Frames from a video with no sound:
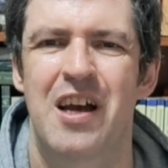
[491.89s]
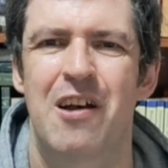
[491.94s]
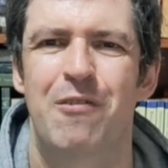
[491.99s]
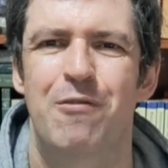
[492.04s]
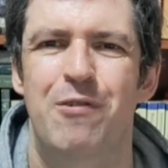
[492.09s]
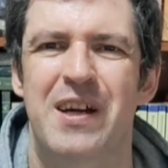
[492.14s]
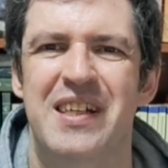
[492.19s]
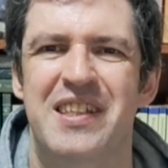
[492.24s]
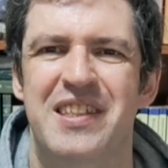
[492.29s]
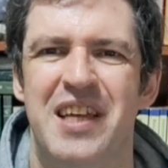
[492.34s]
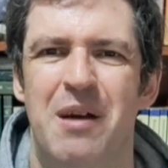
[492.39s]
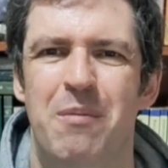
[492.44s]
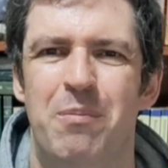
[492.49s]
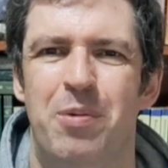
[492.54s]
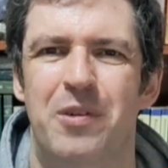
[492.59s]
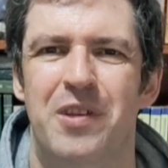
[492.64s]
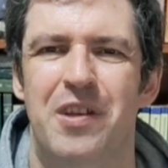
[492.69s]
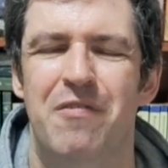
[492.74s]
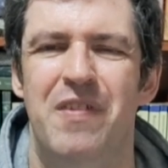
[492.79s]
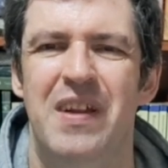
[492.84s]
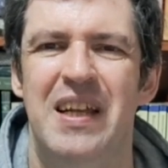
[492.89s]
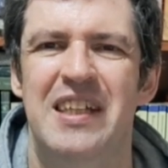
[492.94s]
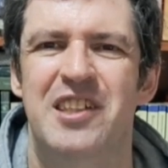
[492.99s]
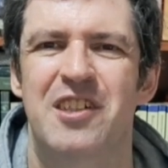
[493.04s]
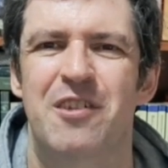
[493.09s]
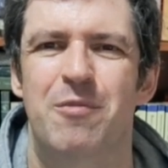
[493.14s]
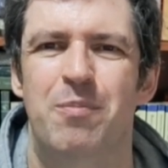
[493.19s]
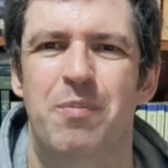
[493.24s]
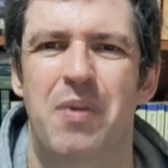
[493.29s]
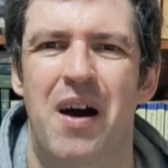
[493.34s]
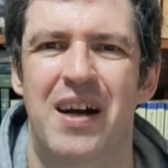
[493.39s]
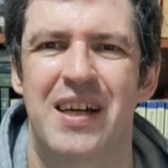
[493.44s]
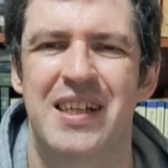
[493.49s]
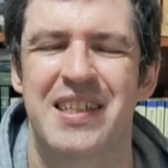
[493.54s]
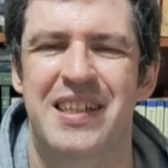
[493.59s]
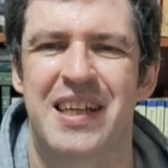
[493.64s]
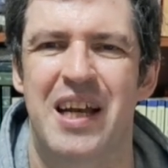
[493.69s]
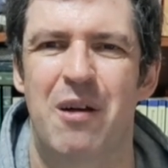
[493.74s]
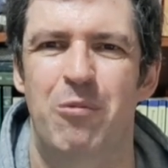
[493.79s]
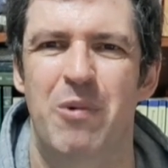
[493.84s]
For example, the village of
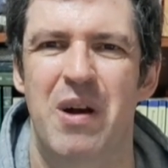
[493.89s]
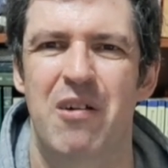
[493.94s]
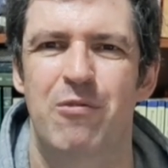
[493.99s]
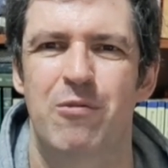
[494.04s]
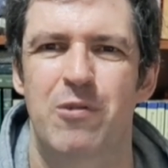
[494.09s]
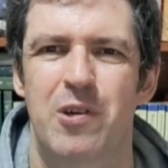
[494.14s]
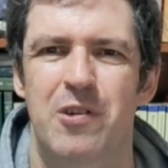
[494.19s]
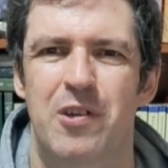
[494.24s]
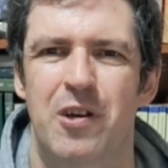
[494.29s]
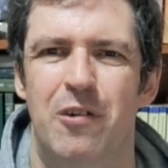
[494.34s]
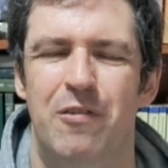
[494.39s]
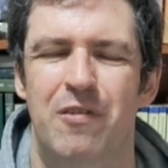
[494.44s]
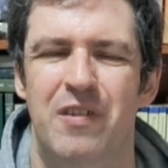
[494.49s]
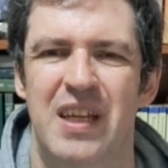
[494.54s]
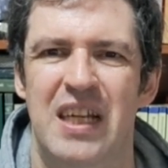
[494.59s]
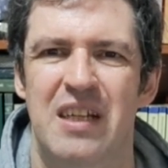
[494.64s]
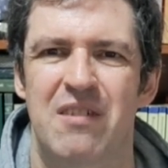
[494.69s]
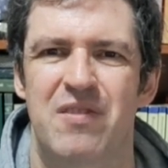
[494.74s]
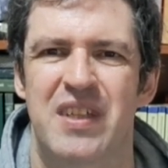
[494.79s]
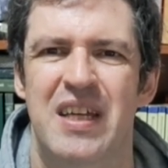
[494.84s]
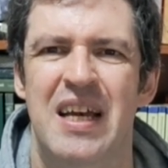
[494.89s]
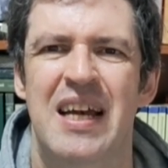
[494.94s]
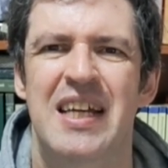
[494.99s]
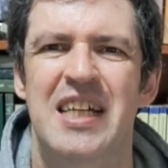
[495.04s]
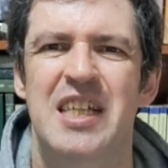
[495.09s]
Peiskam, where Rudolf lives,